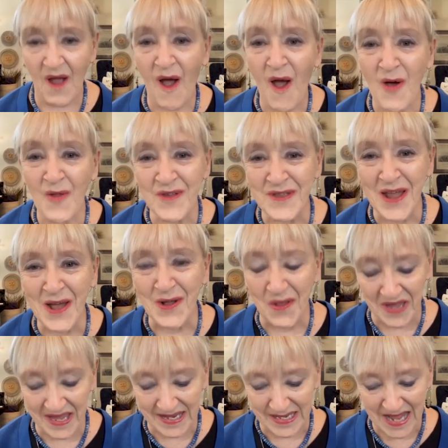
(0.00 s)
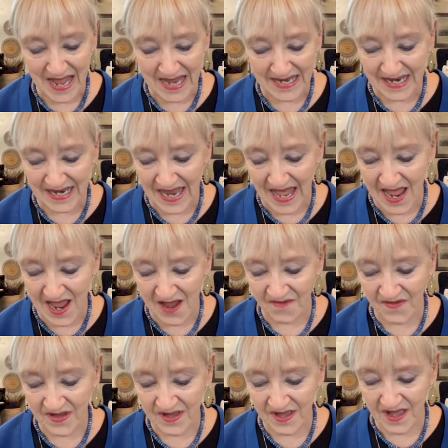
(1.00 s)
All the knuckleheads had to laugh,
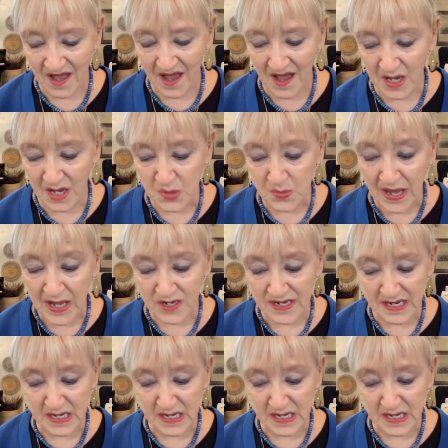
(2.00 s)
especially